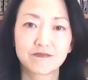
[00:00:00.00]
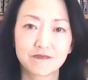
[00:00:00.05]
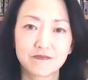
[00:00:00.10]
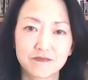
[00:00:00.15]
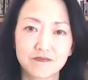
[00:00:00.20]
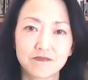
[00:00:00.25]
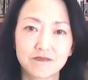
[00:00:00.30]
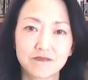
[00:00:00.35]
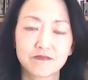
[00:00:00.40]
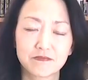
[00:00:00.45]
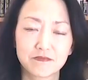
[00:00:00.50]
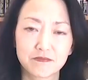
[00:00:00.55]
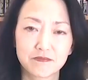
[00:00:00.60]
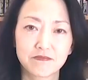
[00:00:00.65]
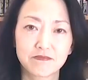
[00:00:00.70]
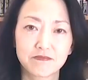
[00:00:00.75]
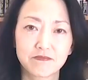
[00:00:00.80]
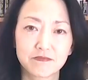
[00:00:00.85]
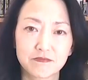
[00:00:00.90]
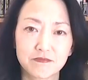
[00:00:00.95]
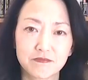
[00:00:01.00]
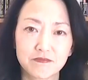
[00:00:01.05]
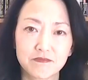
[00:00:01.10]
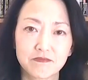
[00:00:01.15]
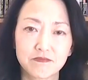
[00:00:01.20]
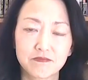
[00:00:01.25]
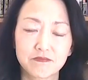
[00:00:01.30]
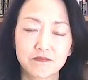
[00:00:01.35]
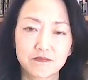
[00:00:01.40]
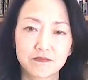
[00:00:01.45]

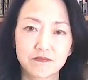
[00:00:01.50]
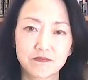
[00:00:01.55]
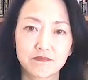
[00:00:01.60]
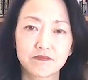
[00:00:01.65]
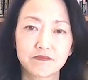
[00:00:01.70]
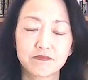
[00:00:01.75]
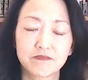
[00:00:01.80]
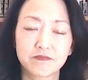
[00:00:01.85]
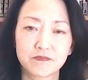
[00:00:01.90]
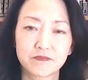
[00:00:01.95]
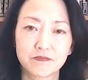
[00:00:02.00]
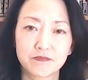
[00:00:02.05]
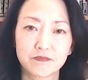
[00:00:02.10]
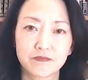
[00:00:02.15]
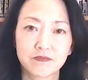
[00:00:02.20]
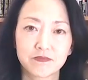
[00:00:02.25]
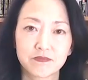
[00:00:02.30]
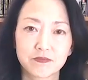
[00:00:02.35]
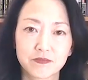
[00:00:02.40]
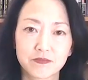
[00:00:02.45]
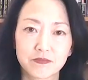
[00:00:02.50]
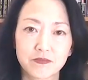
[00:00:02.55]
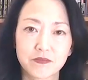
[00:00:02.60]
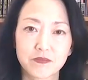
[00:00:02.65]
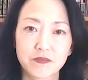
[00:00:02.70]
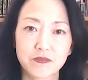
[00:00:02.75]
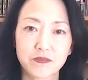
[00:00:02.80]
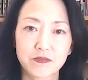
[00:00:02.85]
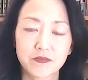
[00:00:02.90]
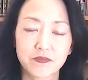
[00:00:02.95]

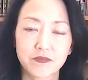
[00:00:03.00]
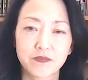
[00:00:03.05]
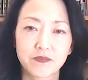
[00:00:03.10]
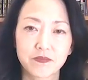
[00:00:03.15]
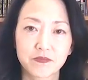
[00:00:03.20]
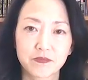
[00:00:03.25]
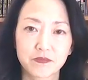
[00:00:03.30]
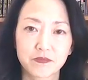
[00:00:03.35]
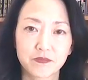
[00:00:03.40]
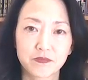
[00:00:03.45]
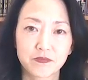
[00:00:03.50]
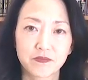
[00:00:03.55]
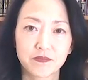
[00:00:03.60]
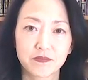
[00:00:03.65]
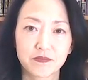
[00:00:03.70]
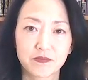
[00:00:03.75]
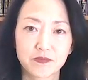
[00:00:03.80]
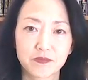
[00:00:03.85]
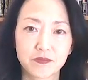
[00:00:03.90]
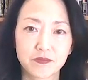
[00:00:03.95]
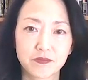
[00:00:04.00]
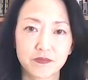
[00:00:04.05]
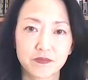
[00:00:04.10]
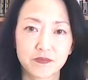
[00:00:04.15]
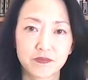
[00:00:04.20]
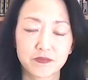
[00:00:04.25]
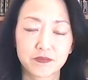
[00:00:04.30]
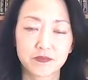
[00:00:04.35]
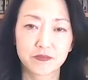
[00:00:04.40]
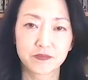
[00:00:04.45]

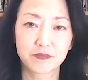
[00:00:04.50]
The person shown says nothing.